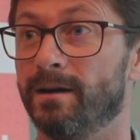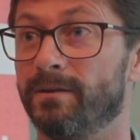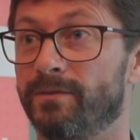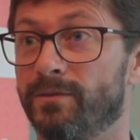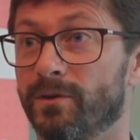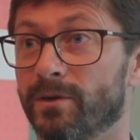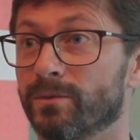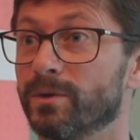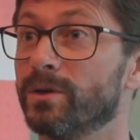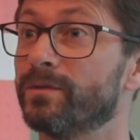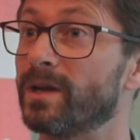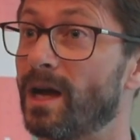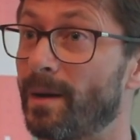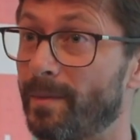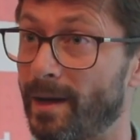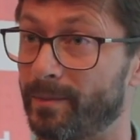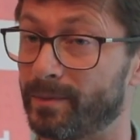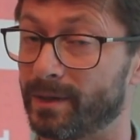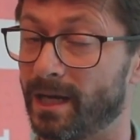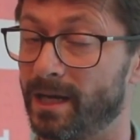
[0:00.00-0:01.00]
for rooftop
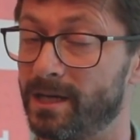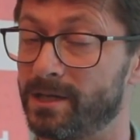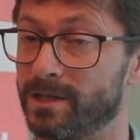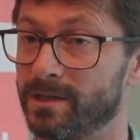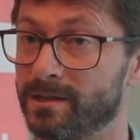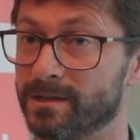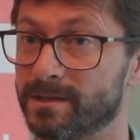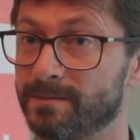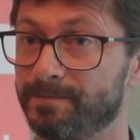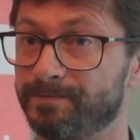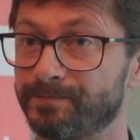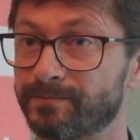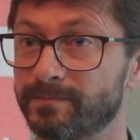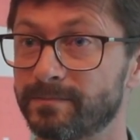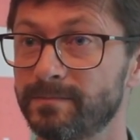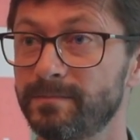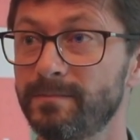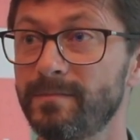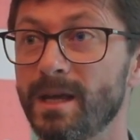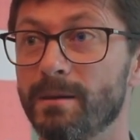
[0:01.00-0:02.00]
applications
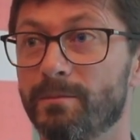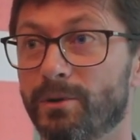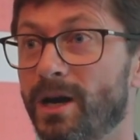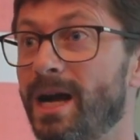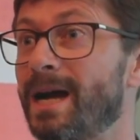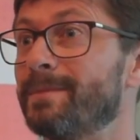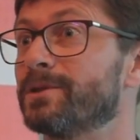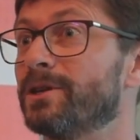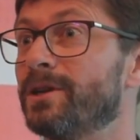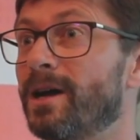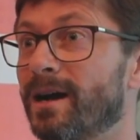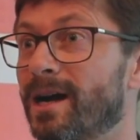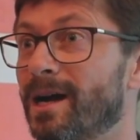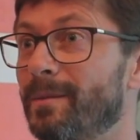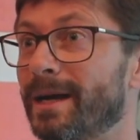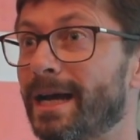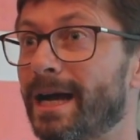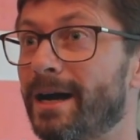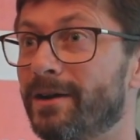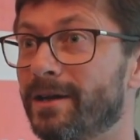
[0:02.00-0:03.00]
perhaps are not
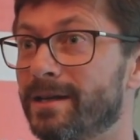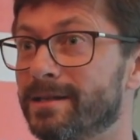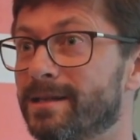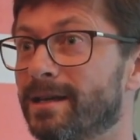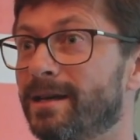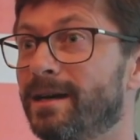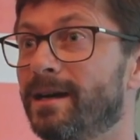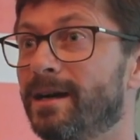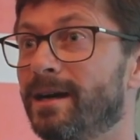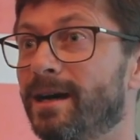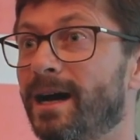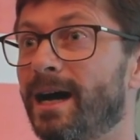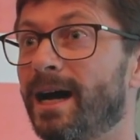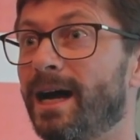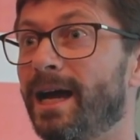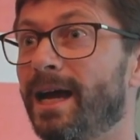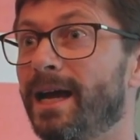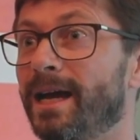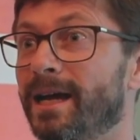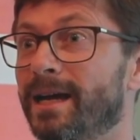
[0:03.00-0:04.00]
coming out as
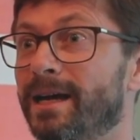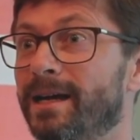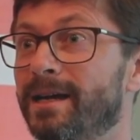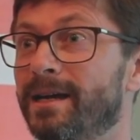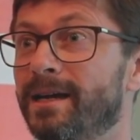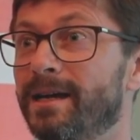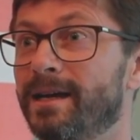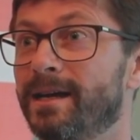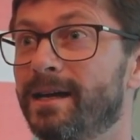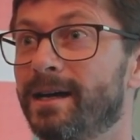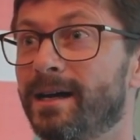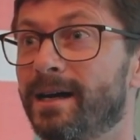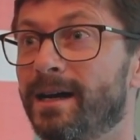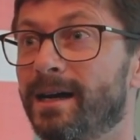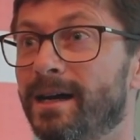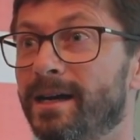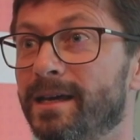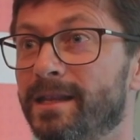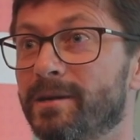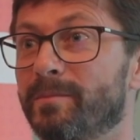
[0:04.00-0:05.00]
high
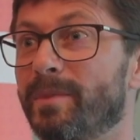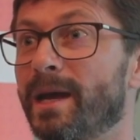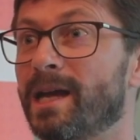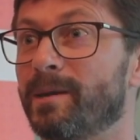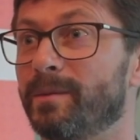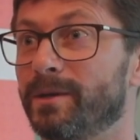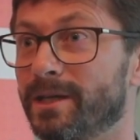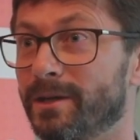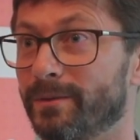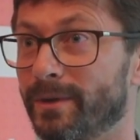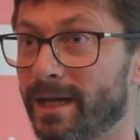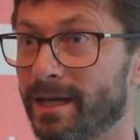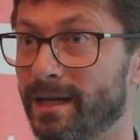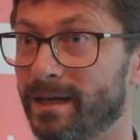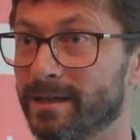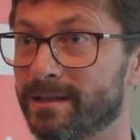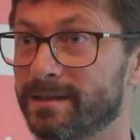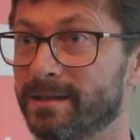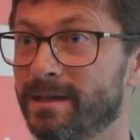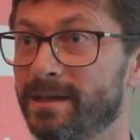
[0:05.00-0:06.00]
in the bankability
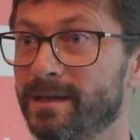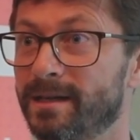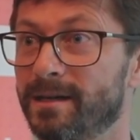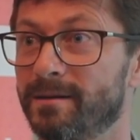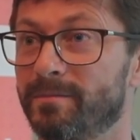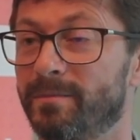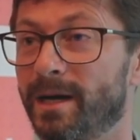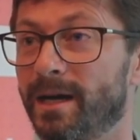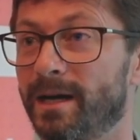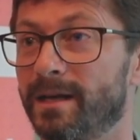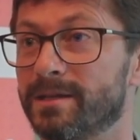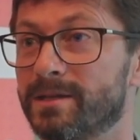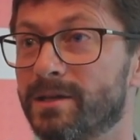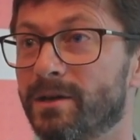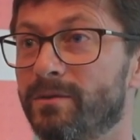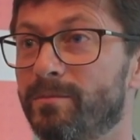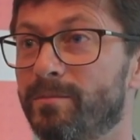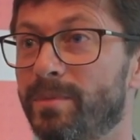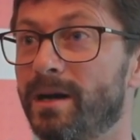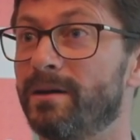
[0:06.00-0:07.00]
rankings. But
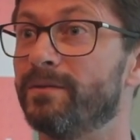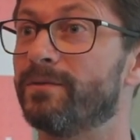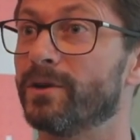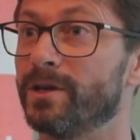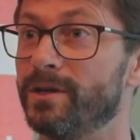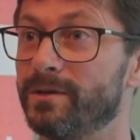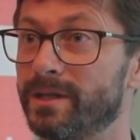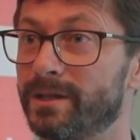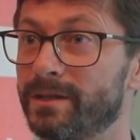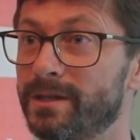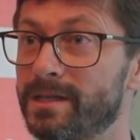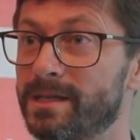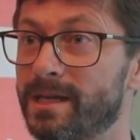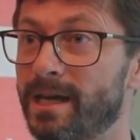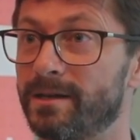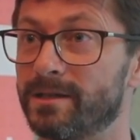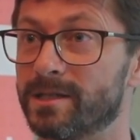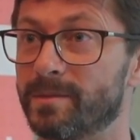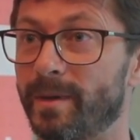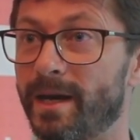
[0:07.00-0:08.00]
for utility
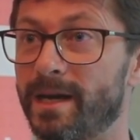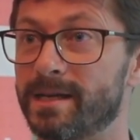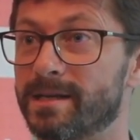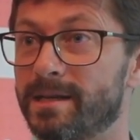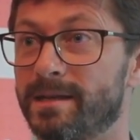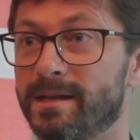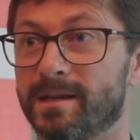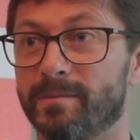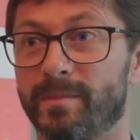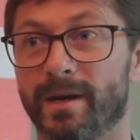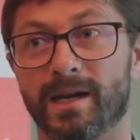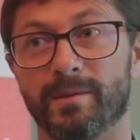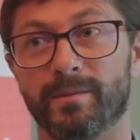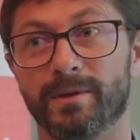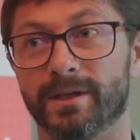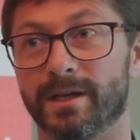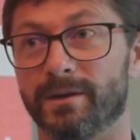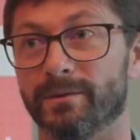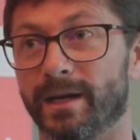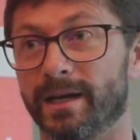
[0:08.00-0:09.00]
scale space, I think the
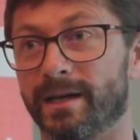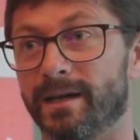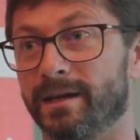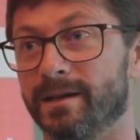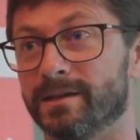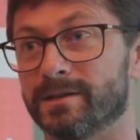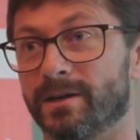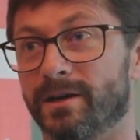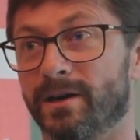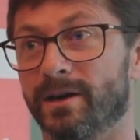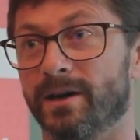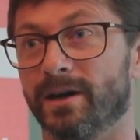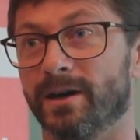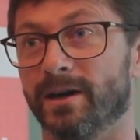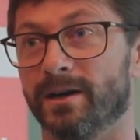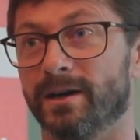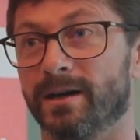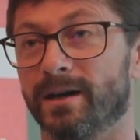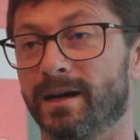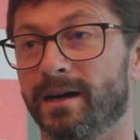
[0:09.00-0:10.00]
bankability rankings
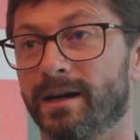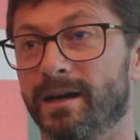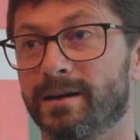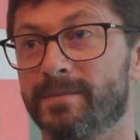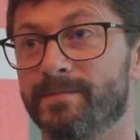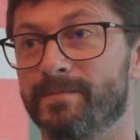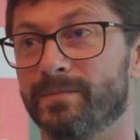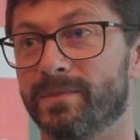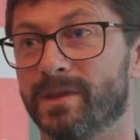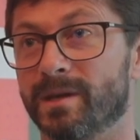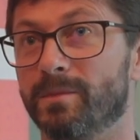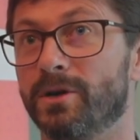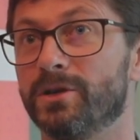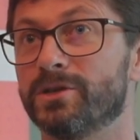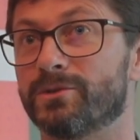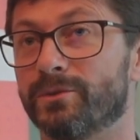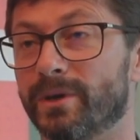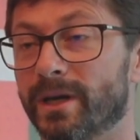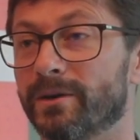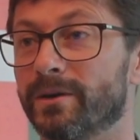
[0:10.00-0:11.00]
are the
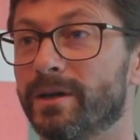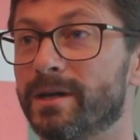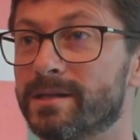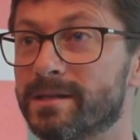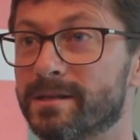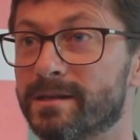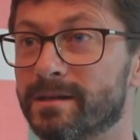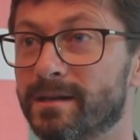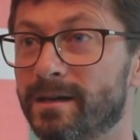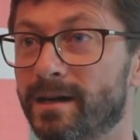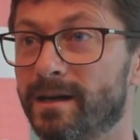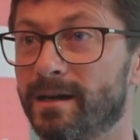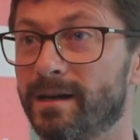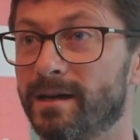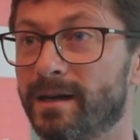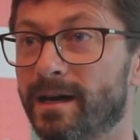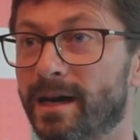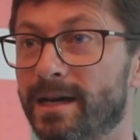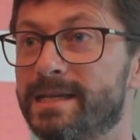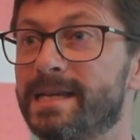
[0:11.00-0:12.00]
most rigorous
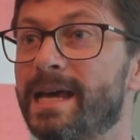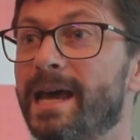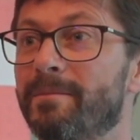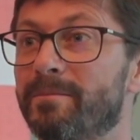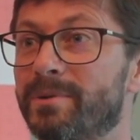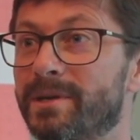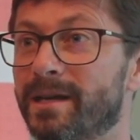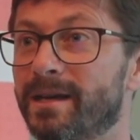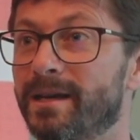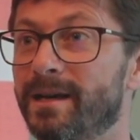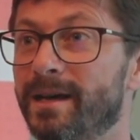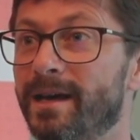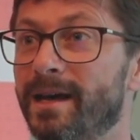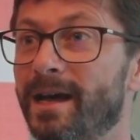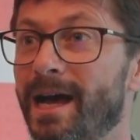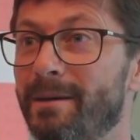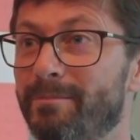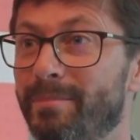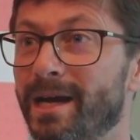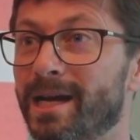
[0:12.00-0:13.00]
attempt
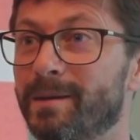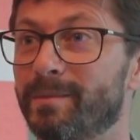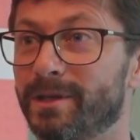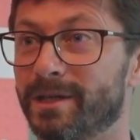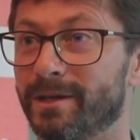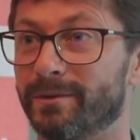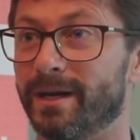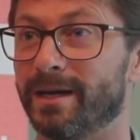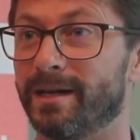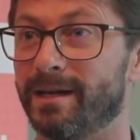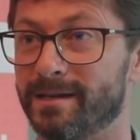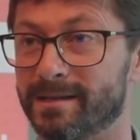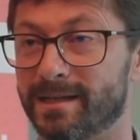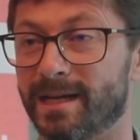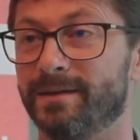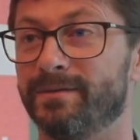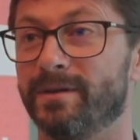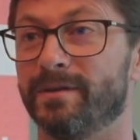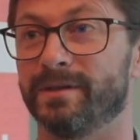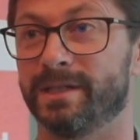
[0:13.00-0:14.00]
at bankability rankings that
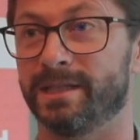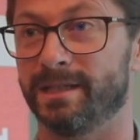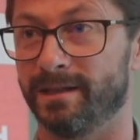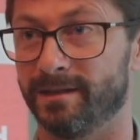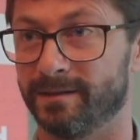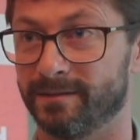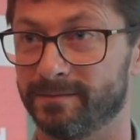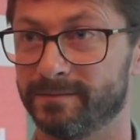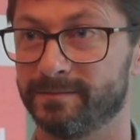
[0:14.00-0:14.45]
I've ever seen.